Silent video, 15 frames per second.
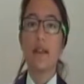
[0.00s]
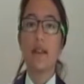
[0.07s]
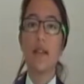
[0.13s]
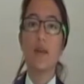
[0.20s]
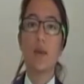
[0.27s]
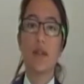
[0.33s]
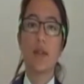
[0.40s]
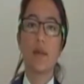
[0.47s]

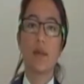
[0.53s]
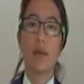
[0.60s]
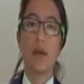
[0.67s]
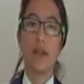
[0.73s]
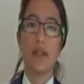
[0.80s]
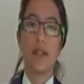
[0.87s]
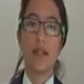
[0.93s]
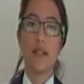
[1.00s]
This was
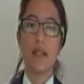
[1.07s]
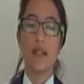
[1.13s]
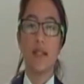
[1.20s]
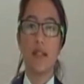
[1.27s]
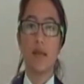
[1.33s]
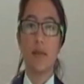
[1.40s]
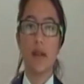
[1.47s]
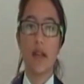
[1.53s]
important since
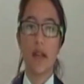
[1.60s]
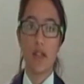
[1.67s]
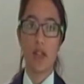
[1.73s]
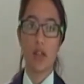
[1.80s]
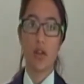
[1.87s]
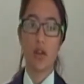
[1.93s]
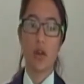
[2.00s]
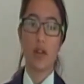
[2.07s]
the pH
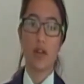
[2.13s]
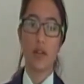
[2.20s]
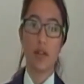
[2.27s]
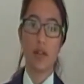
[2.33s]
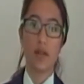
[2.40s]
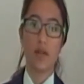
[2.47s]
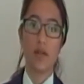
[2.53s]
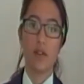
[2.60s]
and the
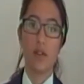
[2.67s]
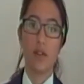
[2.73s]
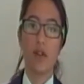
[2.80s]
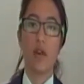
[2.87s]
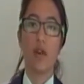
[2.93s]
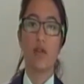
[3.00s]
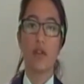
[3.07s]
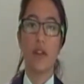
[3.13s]
conductivity
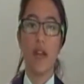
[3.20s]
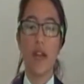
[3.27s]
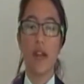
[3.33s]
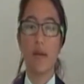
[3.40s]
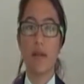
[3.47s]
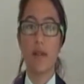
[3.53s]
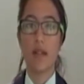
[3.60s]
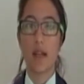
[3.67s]
of the
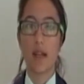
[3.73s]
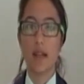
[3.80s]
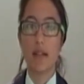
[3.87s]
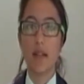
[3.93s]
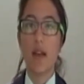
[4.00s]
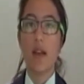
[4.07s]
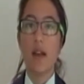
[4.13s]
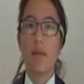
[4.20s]
herbicides
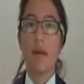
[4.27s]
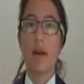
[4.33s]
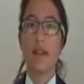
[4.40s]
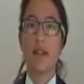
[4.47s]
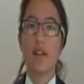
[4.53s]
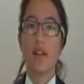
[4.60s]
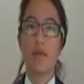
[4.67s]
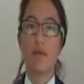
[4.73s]
might
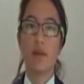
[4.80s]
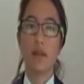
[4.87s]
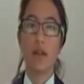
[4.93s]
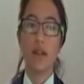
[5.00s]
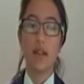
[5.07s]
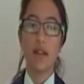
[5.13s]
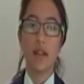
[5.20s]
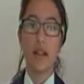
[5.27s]
have been
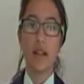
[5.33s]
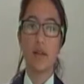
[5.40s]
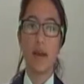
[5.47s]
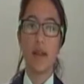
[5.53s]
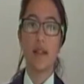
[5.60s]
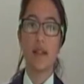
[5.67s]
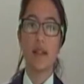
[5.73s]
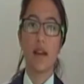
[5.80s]
altered
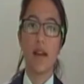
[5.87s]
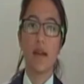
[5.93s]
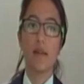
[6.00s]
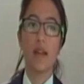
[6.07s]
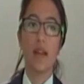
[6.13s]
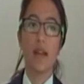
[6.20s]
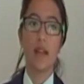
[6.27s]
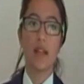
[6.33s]
by the
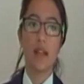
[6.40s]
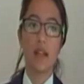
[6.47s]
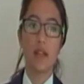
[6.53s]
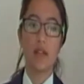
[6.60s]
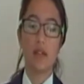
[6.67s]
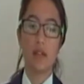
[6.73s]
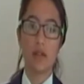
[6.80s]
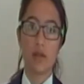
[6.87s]
time they
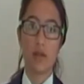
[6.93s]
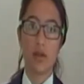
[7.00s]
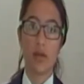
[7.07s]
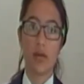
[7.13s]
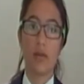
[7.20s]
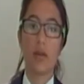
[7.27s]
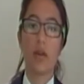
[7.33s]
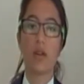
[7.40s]
reached the
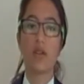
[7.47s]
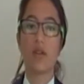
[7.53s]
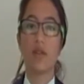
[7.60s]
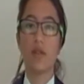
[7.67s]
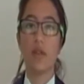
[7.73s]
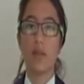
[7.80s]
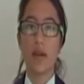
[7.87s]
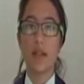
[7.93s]
stone because of
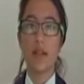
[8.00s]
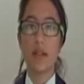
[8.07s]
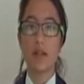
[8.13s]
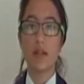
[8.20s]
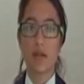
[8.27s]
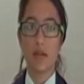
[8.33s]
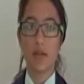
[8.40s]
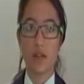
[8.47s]
the
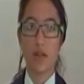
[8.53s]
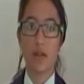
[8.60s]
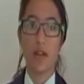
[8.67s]
presence of the